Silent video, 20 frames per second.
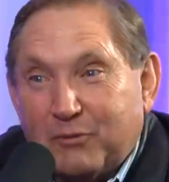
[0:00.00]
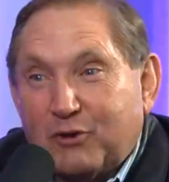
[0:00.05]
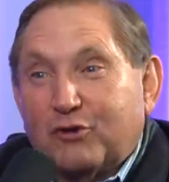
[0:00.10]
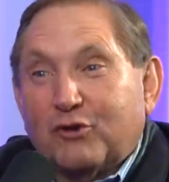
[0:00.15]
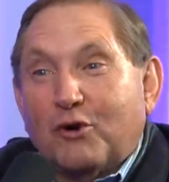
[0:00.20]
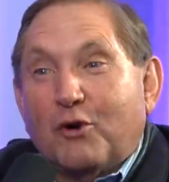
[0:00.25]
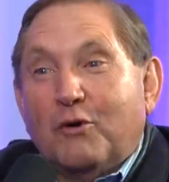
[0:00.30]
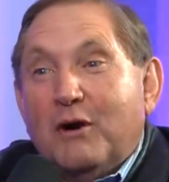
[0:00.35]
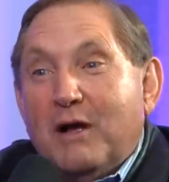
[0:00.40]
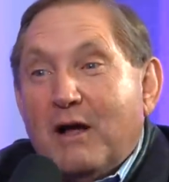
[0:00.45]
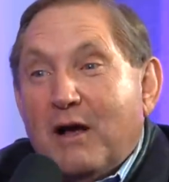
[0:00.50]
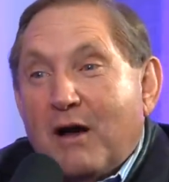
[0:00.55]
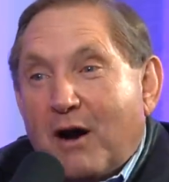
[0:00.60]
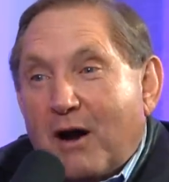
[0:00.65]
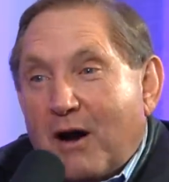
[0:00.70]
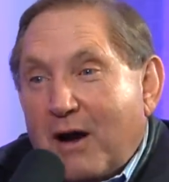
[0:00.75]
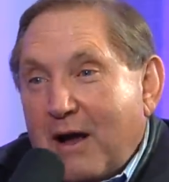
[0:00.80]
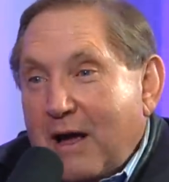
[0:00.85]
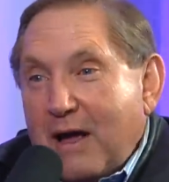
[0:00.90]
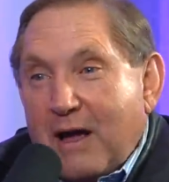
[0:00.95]
So
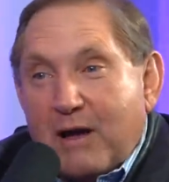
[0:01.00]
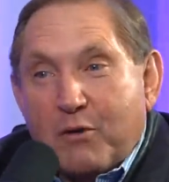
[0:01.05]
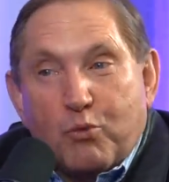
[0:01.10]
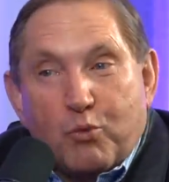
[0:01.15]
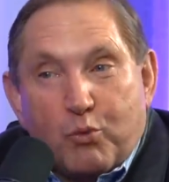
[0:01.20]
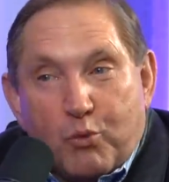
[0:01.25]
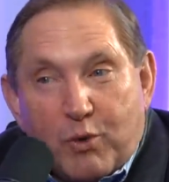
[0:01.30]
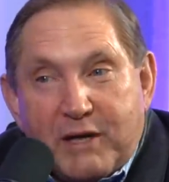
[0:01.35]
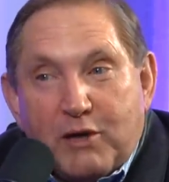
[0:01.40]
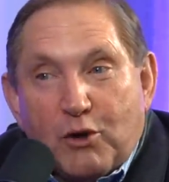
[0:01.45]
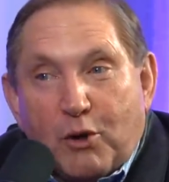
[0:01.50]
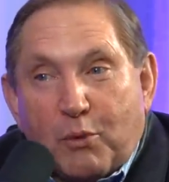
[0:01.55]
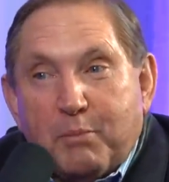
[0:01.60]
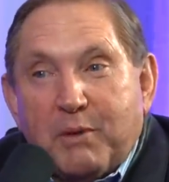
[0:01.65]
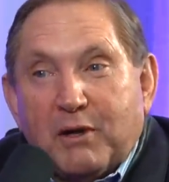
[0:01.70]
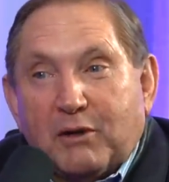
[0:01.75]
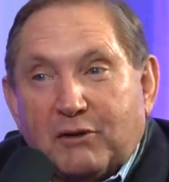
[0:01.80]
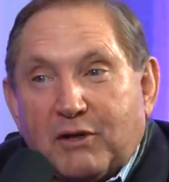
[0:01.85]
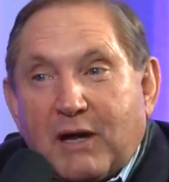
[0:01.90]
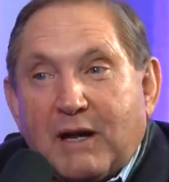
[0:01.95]
we don't
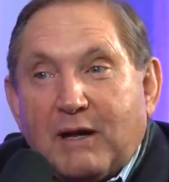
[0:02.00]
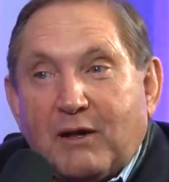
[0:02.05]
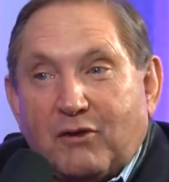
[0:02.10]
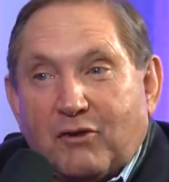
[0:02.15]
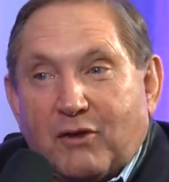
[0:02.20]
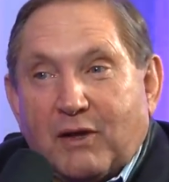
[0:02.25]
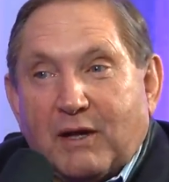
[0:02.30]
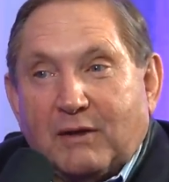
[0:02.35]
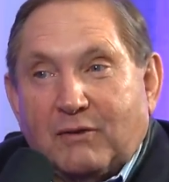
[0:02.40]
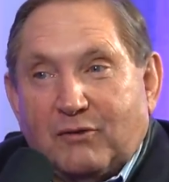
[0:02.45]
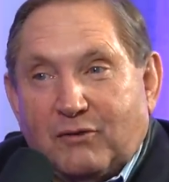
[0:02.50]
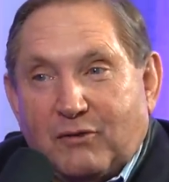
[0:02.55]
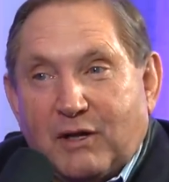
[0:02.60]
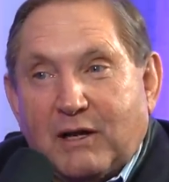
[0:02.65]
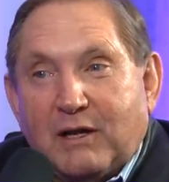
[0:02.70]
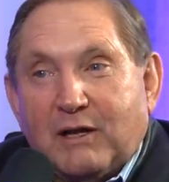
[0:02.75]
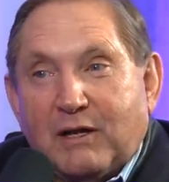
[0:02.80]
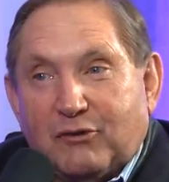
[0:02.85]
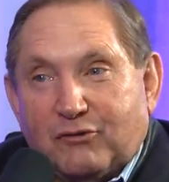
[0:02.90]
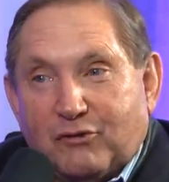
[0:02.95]
build anything
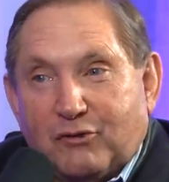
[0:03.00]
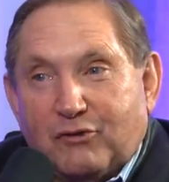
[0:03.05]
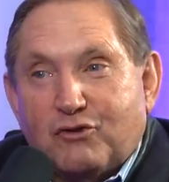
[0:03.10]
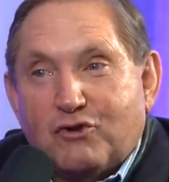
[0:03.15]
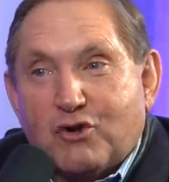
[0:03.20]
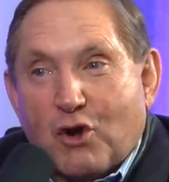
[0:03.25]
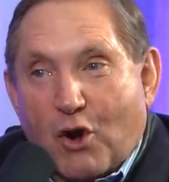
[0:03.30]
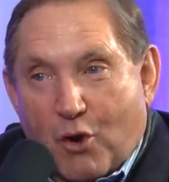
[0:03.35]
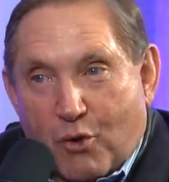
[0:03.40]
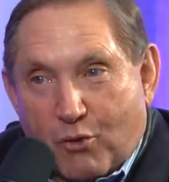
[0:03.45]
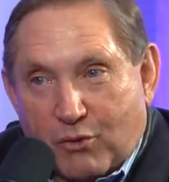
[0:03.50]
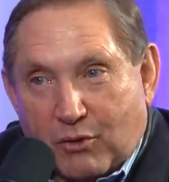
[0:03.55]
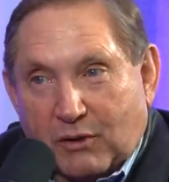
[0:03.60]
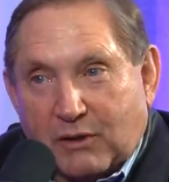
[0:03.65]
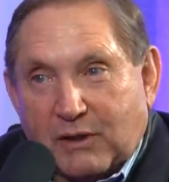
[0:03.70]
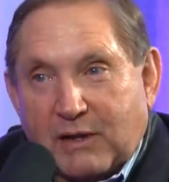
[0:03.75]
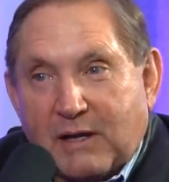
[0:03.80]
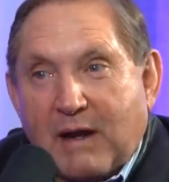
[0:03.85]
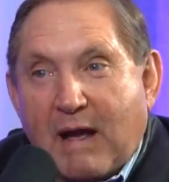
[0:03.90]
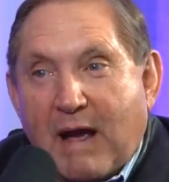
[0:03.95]
that isn't
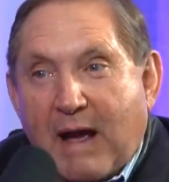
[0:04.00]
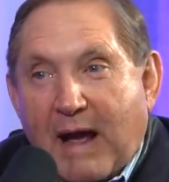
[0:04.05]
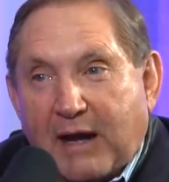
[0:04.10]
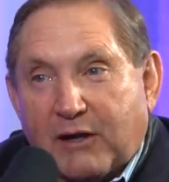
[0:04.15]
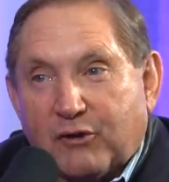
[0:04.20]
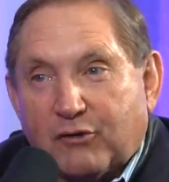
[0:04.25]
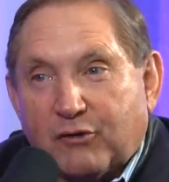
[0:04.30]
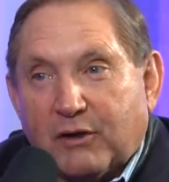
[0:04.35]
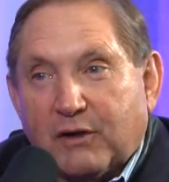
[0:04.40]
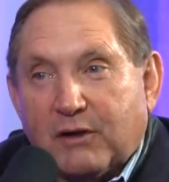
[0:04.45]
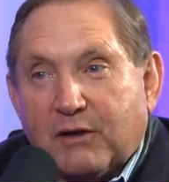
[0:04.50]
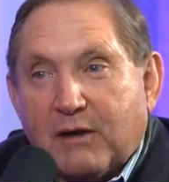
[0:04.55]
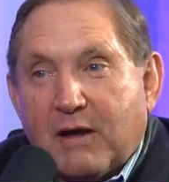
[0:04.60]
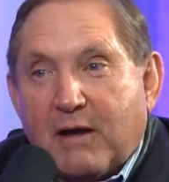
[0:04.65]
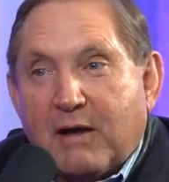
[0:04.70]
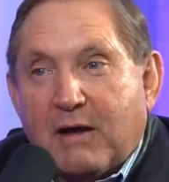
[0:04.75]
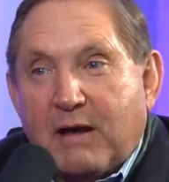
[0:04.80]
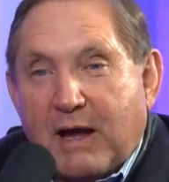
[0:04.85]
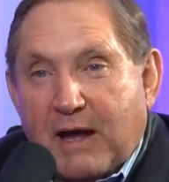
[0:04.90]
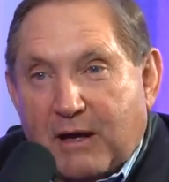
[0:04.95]
totally accurate
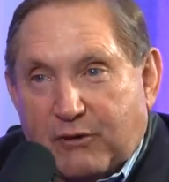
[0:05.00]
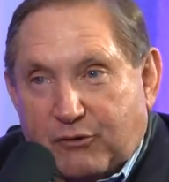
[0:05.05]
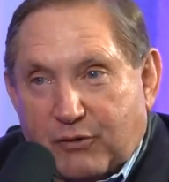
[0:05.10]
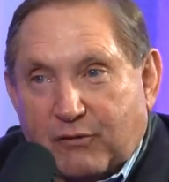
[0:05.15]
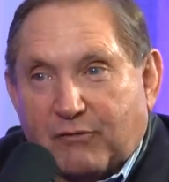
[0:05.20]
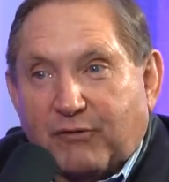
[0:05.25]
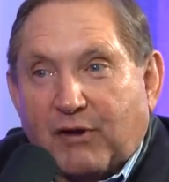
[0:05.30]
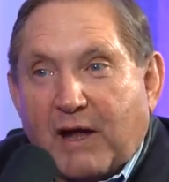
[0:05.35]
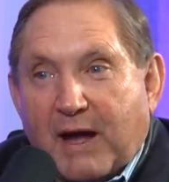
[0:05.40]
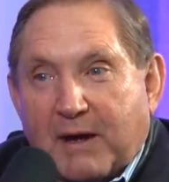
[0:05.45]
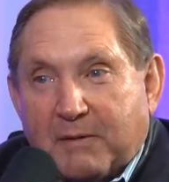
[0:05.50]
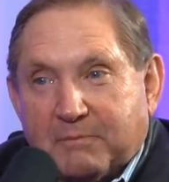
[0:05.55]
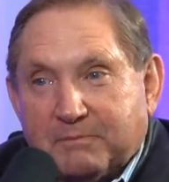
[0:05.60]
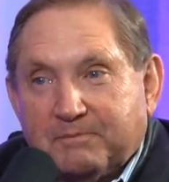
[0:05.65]
and could fly.